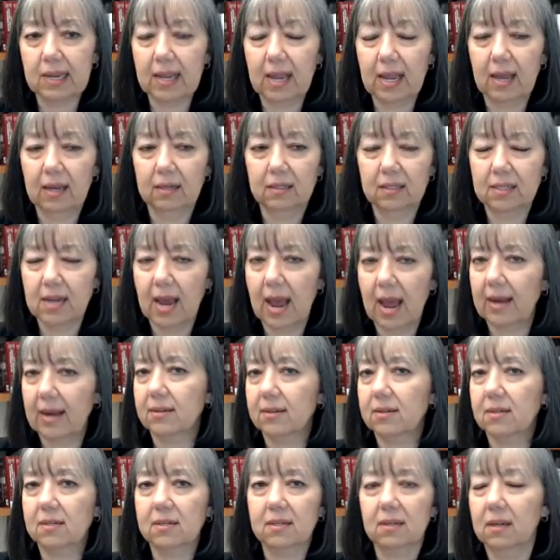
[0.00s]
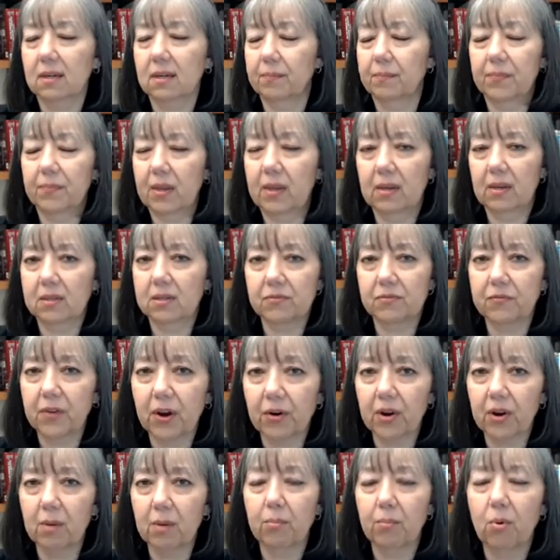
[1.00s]
Again, tax is
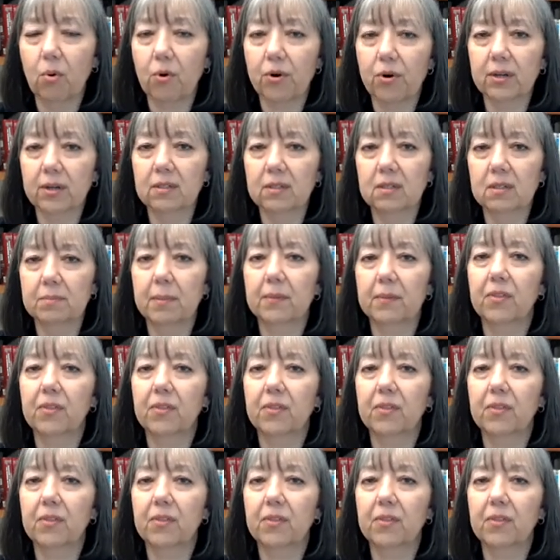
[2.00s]
very important,